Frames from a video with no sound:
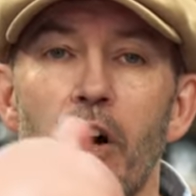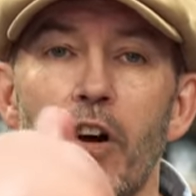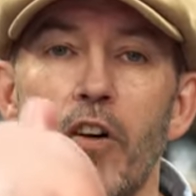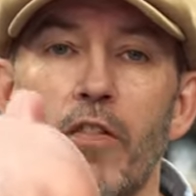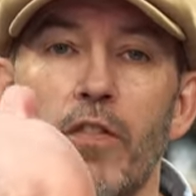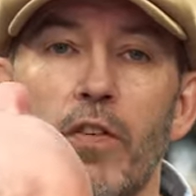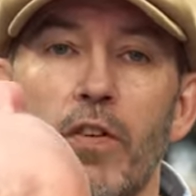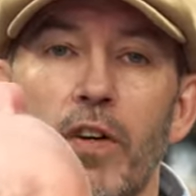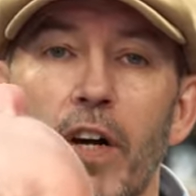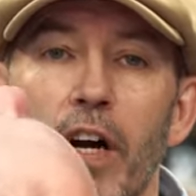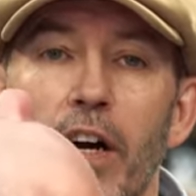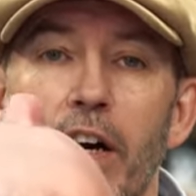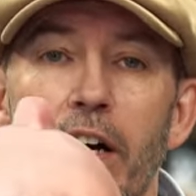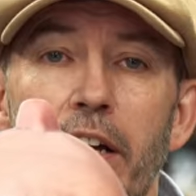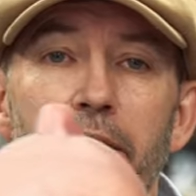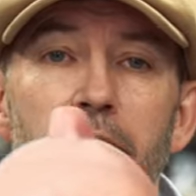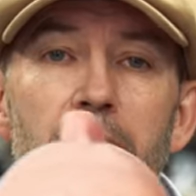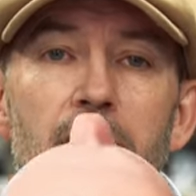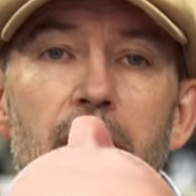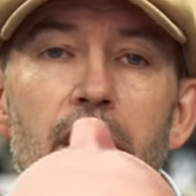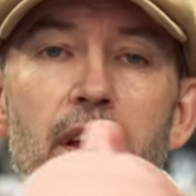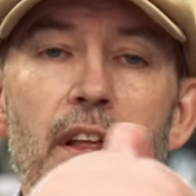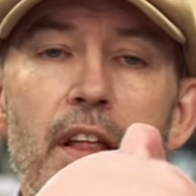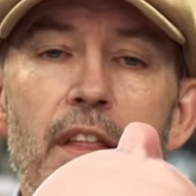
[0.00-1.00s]
Oval guy,
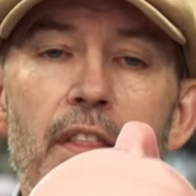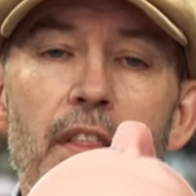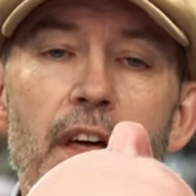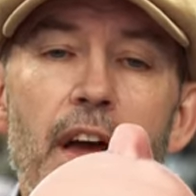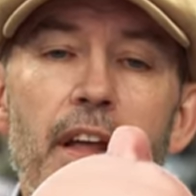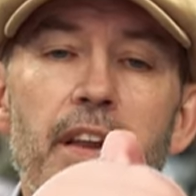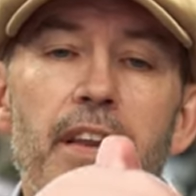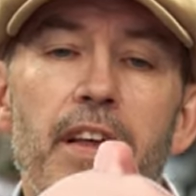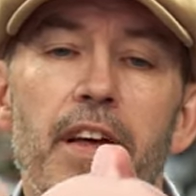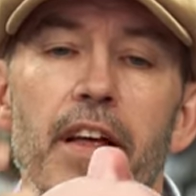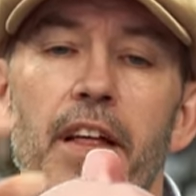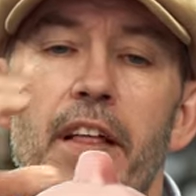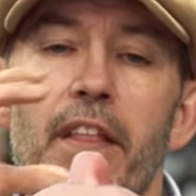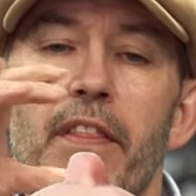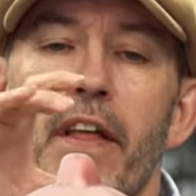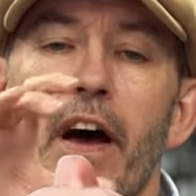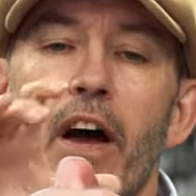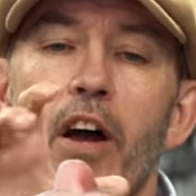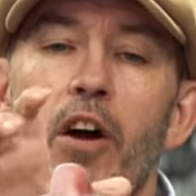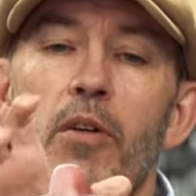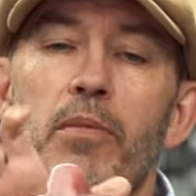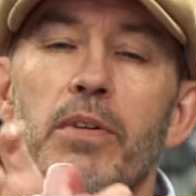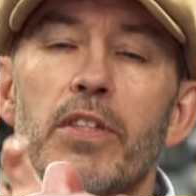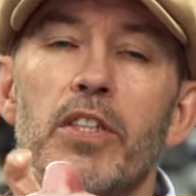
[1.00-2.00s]
then
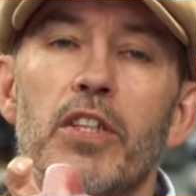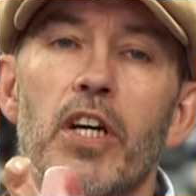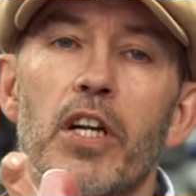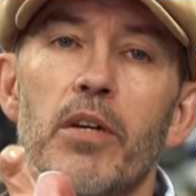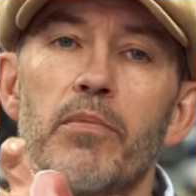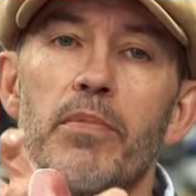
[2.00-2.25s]
that helmet's going